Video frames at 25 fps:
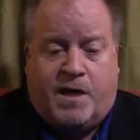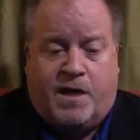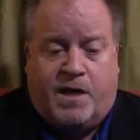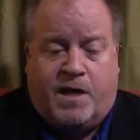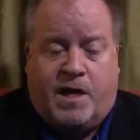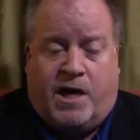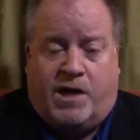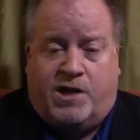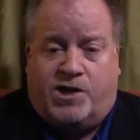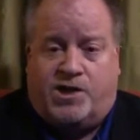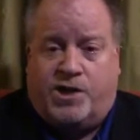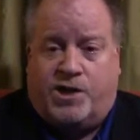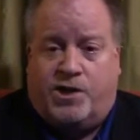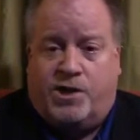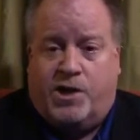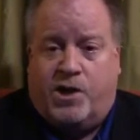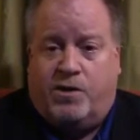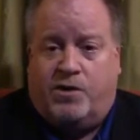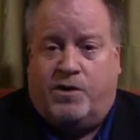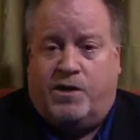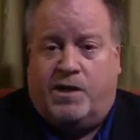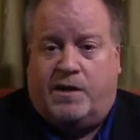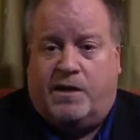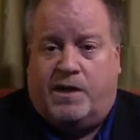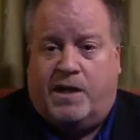I should note
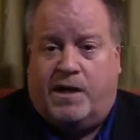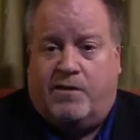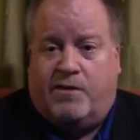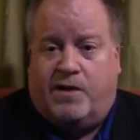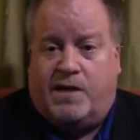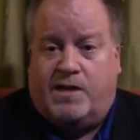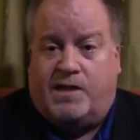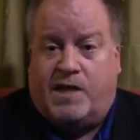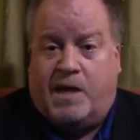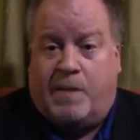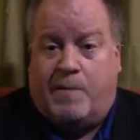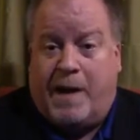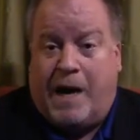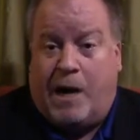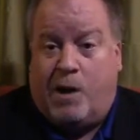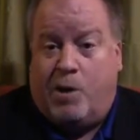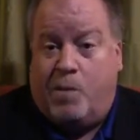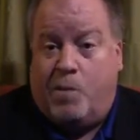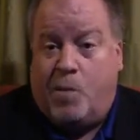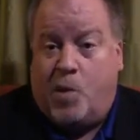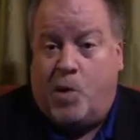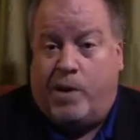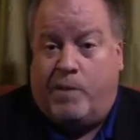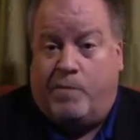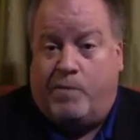that there is a
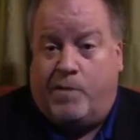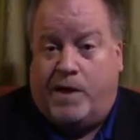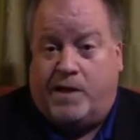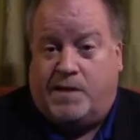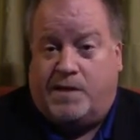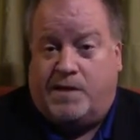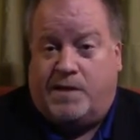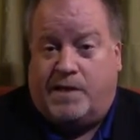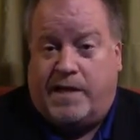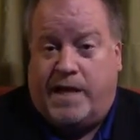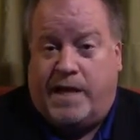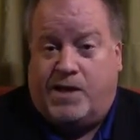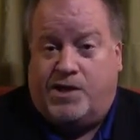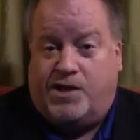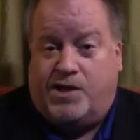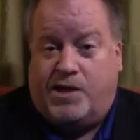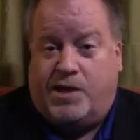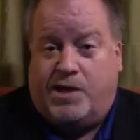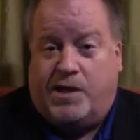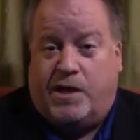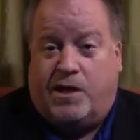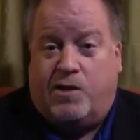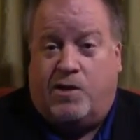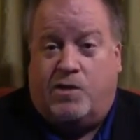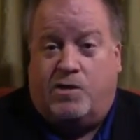PowerPoint presentation
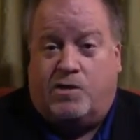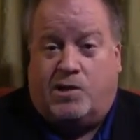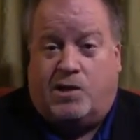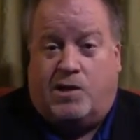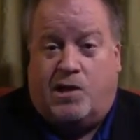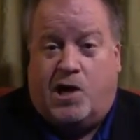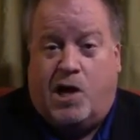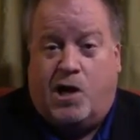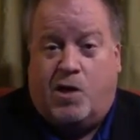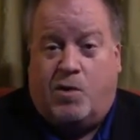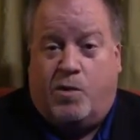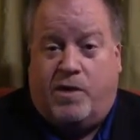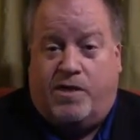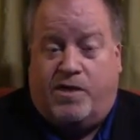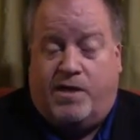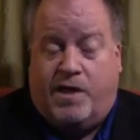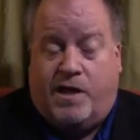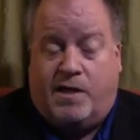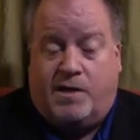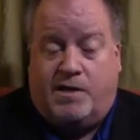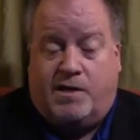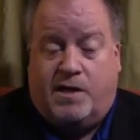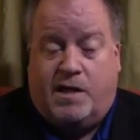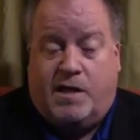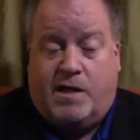that goes along with
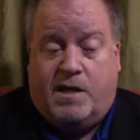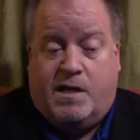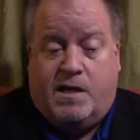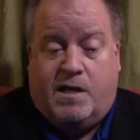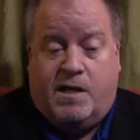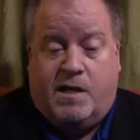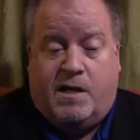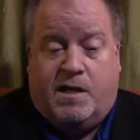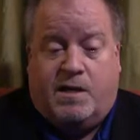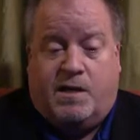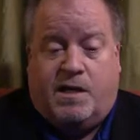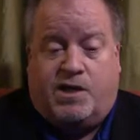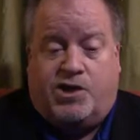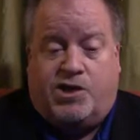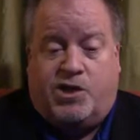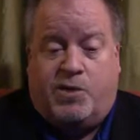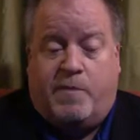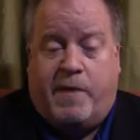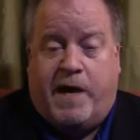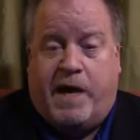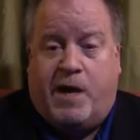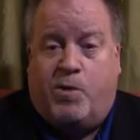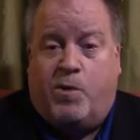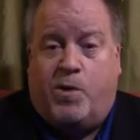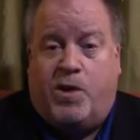this that you
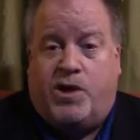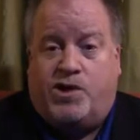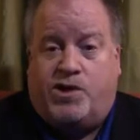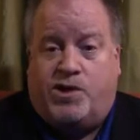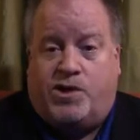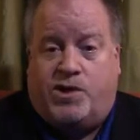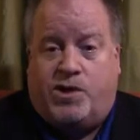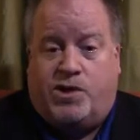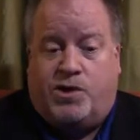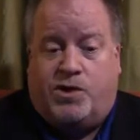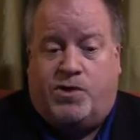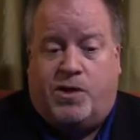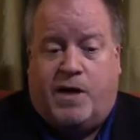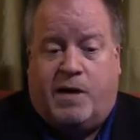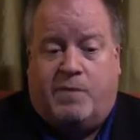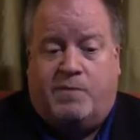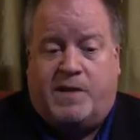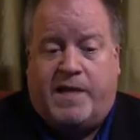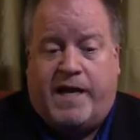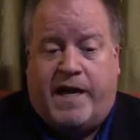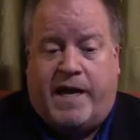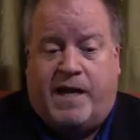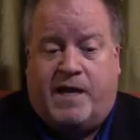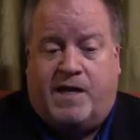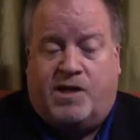may wish to
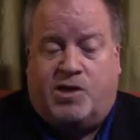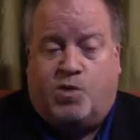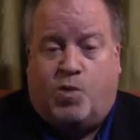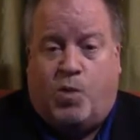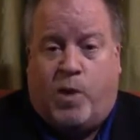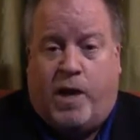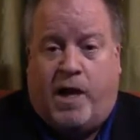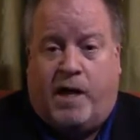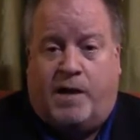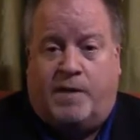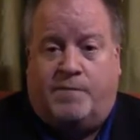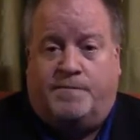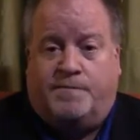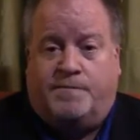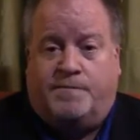obtain as well.